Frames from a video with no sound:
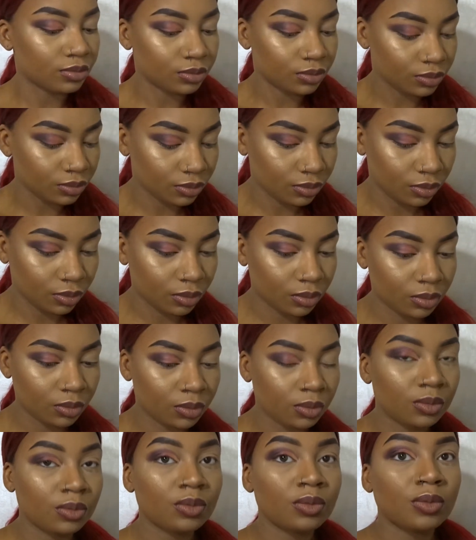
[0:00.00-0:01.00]
And
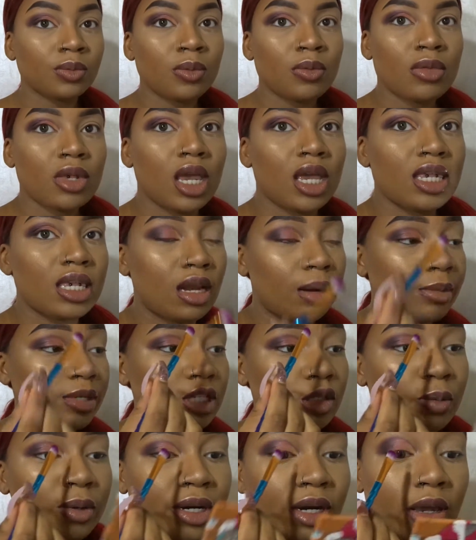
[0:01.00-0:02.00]
then I'm going to
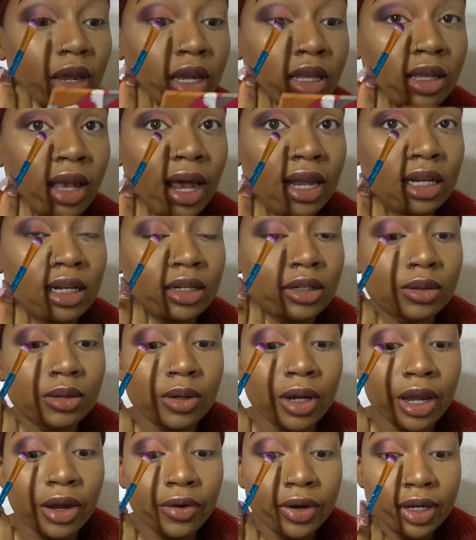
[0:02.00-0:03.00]
just put it in that
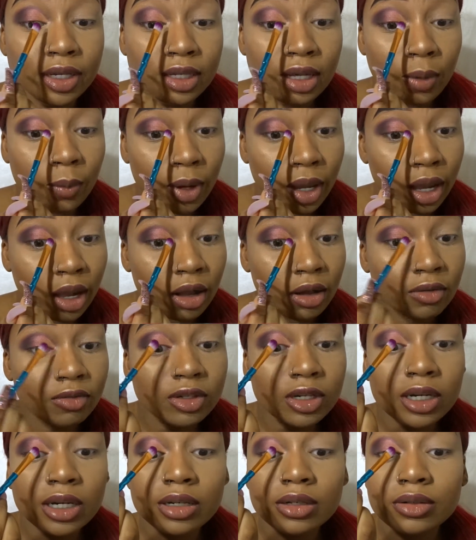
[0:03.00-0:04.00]
little area that we have
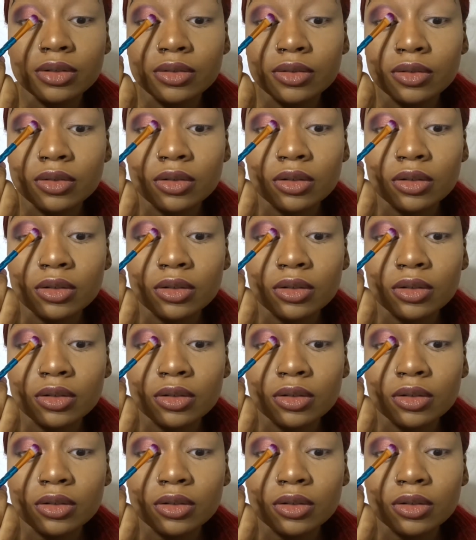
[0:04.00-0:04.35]
left.